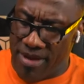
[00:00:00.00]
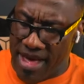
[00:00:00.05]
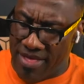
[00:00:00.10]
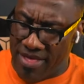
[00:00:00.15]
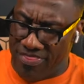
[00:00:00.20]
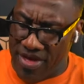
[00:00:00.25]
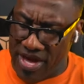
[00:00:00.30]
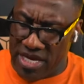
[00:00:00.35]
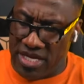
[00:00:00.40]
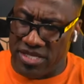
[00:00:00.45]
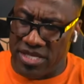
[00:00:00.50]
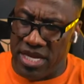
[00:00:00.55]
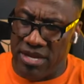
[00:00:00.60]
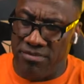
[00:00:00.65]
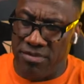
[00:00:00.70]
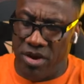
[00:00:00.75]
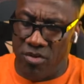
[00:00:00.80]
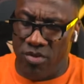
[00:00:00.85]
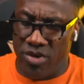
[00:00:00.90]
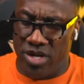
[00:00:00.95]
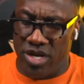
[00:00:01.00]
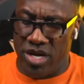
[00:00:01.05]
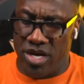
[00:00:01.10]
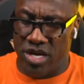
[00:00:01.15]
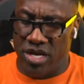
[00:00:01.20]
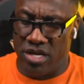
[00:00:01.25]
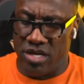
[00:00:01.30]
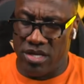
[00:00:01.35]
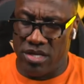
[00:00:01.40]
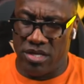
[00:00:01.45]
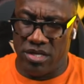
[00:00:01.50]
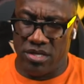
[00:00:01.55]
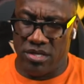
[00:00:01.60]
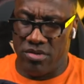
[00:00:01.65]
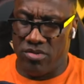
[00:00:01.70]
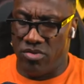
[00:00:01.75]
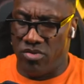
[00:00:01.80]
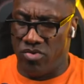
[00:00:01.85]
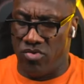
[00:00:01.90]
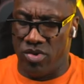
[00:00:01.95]
I think he them. teamed up with uh
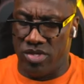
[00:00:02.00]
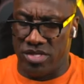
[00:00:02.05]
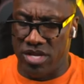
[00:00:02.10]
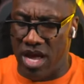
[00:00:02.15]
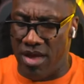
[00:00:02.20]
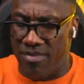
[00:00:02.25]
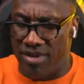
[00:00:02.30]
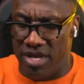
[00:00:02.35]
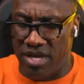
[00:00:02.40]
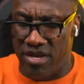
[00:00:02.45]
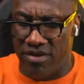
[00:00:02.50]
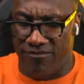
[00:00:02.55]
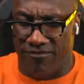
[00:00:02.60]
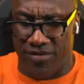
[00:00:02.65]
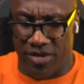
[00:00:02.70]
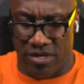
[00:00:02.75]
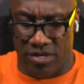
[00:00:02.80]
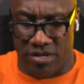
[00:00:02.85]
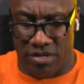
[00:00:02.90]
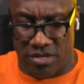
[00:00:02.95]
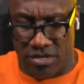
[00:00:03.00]
with Tommy Hilfiger.